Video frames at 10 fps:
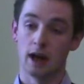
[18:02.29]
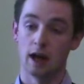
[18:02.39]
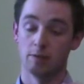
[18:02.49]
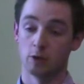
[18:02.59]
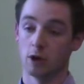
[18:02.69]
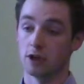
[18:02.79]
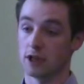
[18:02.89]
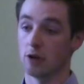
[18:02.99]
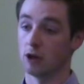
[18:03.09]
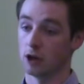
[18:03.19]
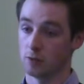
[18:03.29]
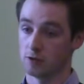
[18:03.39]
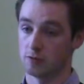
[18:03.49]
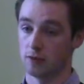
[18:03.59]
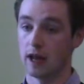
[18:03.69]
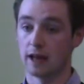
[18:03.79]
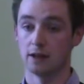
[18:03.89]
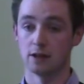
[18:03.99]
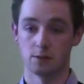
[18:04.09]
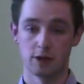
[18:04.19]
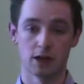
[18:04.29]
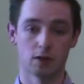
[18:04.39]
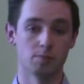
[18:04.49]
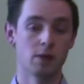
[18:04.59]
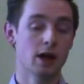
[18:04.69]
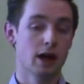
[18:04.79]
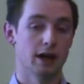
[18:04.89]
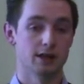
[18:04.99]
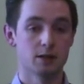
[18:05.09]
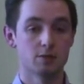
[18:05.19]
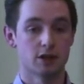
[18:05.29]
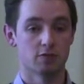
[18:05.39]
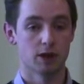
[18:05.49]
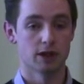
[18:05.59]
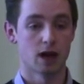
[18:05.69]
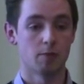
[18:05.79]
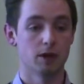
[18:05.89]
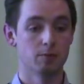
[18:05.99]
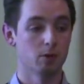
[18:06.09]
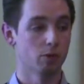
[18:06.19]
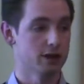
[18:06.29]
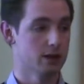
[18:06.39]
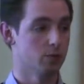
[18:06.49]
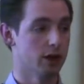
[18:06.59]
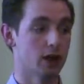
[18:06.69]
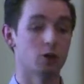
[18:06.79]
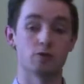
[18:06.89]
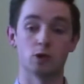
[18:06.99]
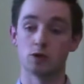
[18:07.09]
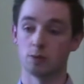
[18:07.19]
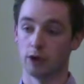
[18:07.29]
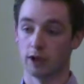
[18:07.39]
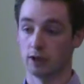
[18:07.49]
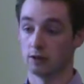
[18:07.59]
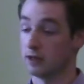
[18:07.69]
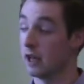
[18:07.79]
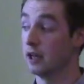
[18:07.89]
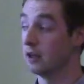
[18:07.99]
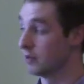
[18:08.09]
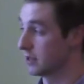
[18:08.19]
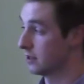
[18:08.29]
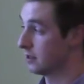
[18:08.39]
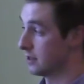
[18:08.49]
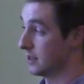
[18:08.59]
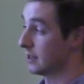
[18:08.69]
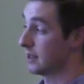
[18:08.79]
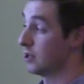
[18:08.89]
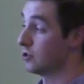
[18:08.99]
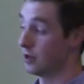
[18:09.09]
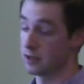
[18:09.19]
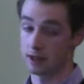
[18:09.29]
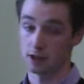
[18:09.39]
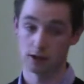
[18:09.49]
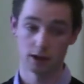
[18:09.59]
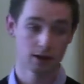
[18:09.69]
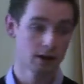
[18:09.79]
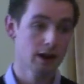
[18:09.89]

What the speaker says: And the word Downach comes from the Latin Dominicum, and it seems to have been a toponym that went out of use by the end of the 6th century, essentially.